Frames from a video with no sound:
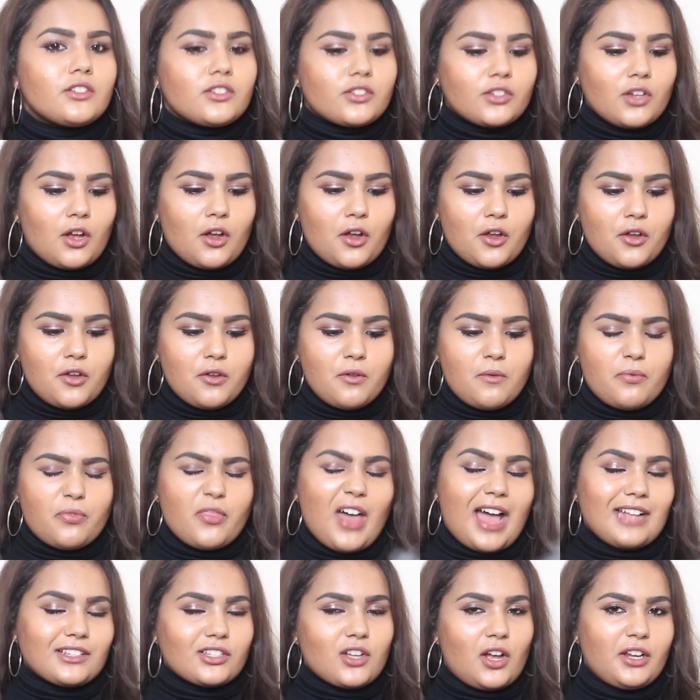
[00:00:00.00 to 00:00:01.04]
So
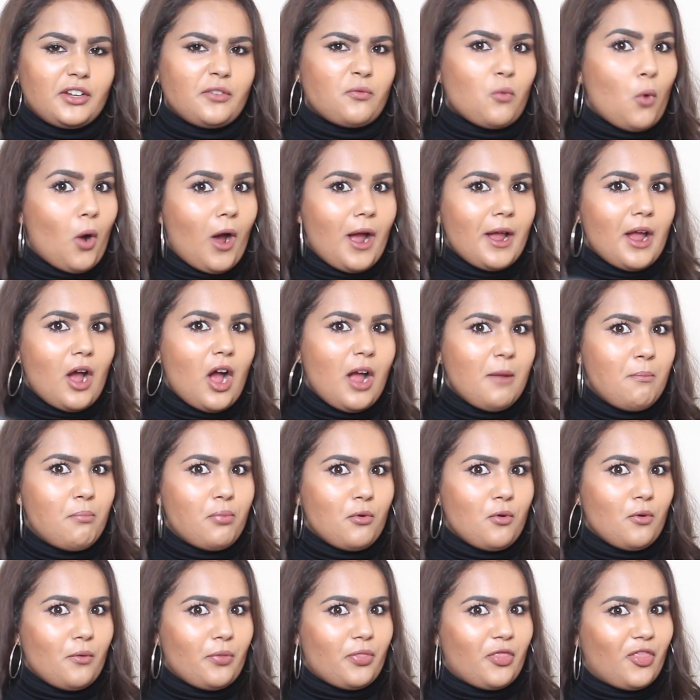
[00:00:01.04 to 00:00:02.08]
that's kind of why I
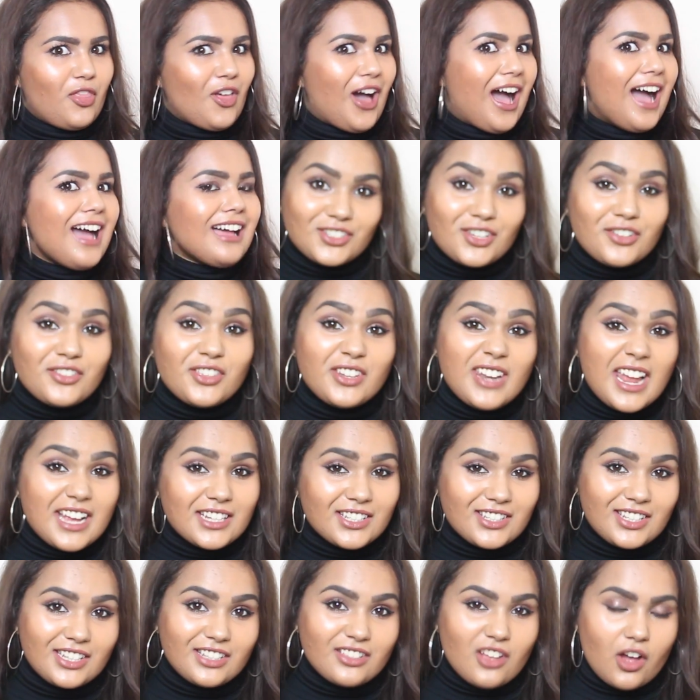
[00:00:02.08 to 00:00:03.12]
bought that. So the
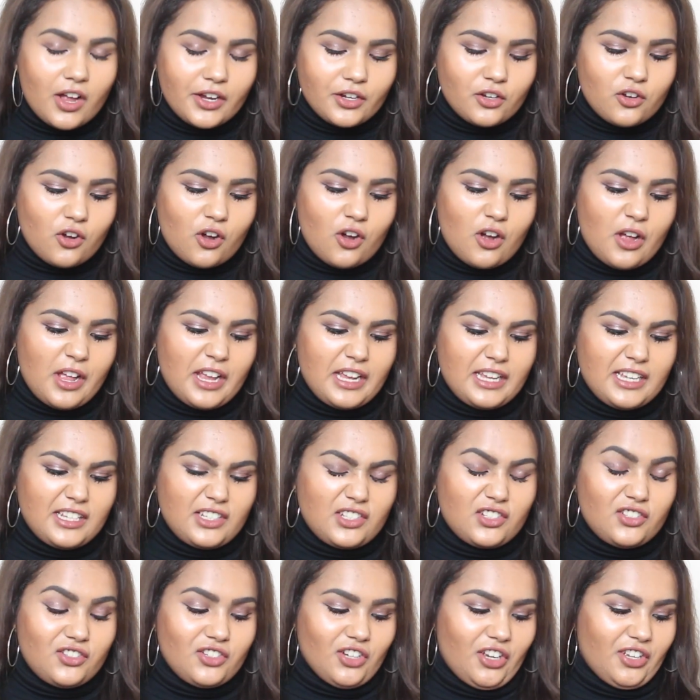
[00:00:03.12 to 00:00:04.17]
next thing that I got
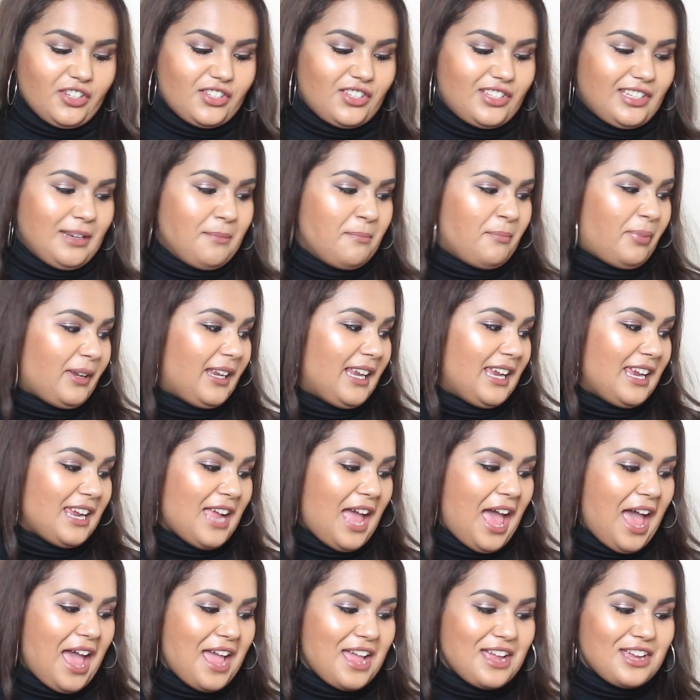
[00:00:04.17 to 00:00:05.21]
is just
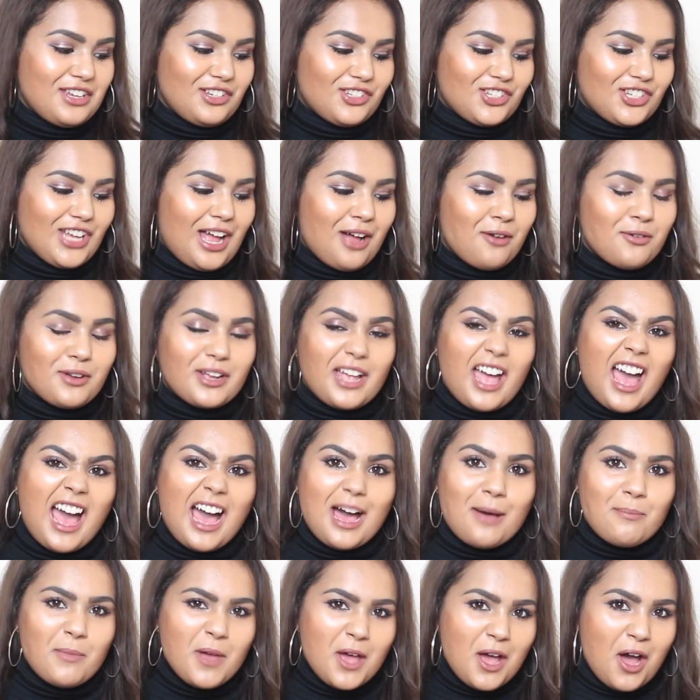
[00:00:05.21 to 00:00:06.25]
simply a shower
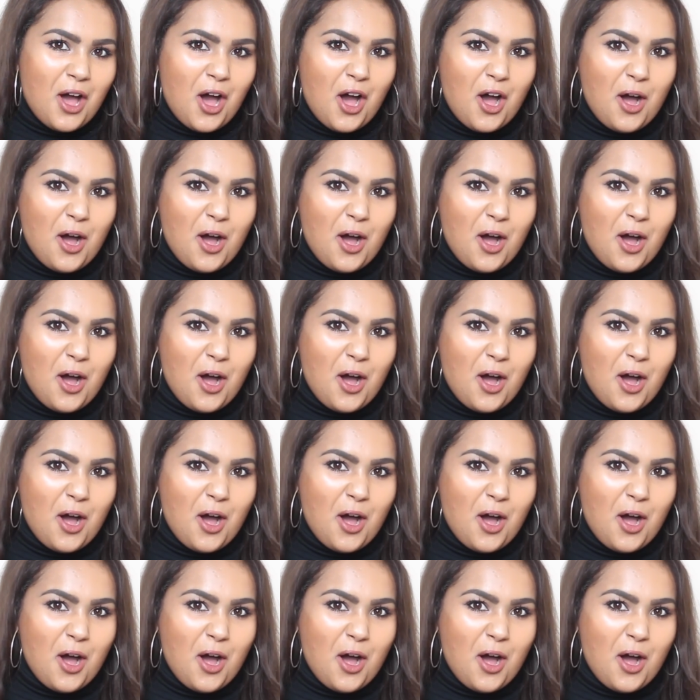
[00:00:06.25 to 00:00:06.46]
cap.